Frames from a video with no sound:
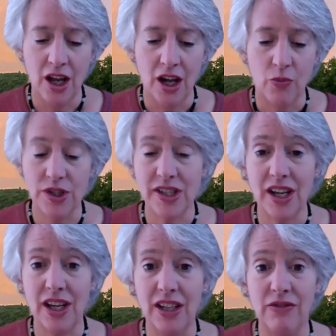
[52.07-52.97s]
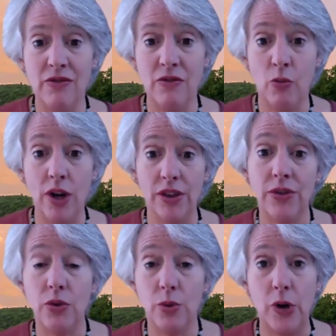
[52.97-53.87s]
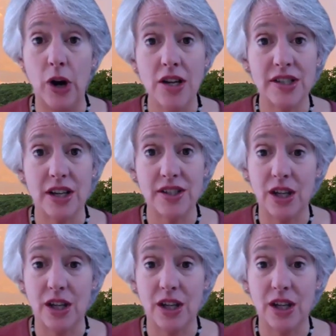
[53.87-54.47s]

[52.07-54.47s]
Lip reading: Once I went through the process,